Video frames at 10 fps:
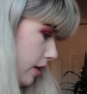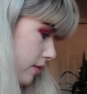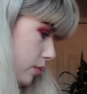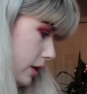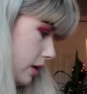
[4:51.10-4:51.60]

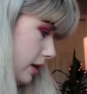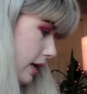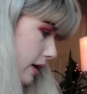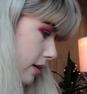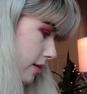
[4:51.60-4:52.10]
as well
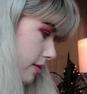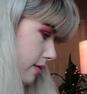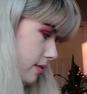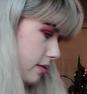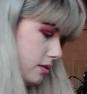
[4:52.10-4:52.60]

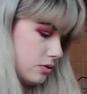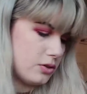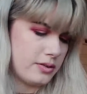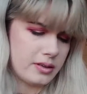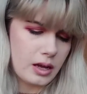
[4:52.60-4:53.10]
as
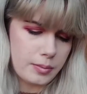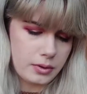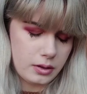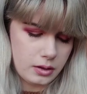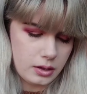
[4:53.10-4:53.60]
just a
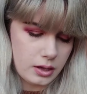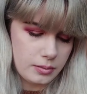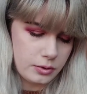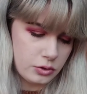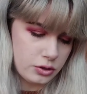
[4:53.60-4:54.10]
couple
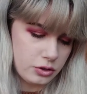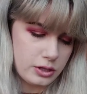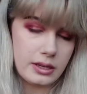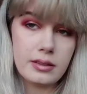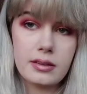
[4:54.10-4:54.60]
neutral
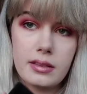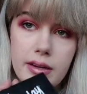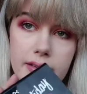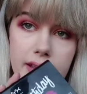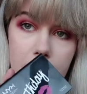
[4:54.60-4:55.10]
shades in the
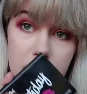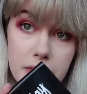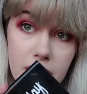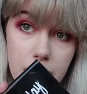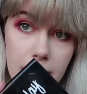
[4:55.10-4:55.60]
NYX Happy
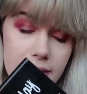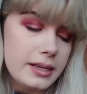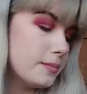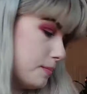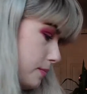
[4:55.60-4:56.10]
Birthday
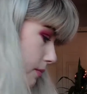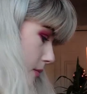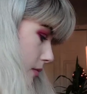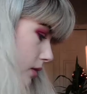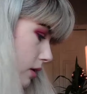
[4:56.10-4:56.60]
palette.
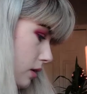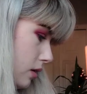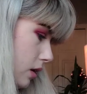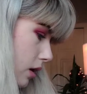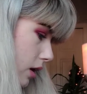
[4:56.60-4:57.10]

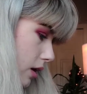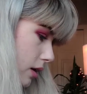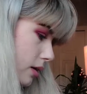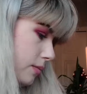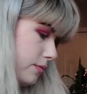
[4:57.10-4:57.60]

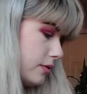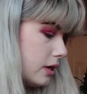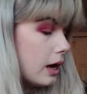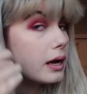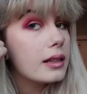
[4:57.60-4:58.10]

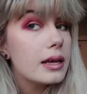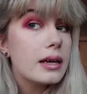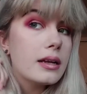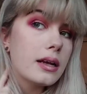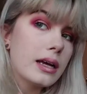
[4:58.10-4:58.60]
For
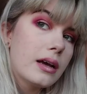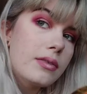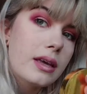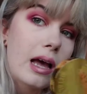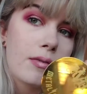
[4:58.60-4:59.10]
highlight, I
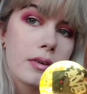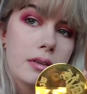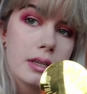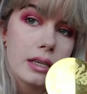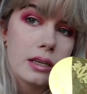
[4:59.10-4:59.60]
have the Kat
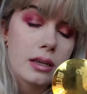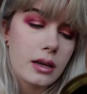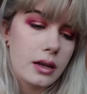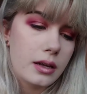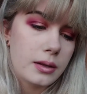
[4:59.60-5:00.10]
Von D
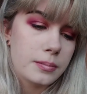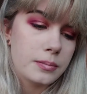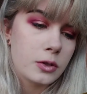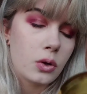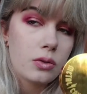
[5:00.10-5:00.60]

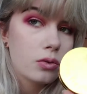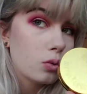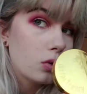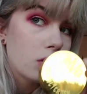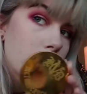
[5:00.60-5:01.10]
Gold
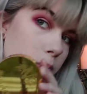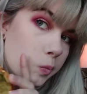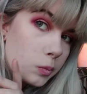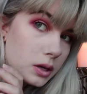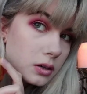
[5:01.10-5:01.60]
Skool
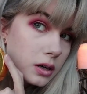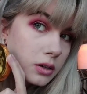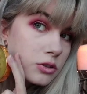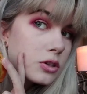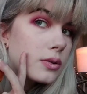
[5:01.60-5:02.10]
Little
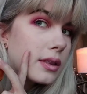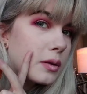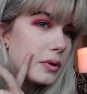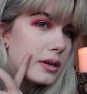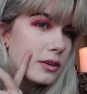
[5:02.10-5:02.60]
Crush. It's the
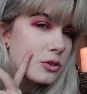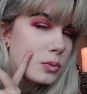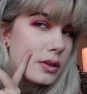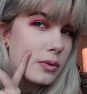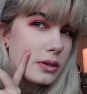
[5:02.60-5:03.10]
limited edition
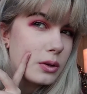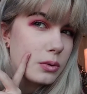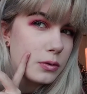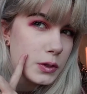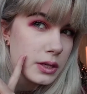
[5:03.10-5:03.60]
one, so I
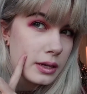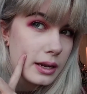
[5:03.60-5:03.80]
don't know if you can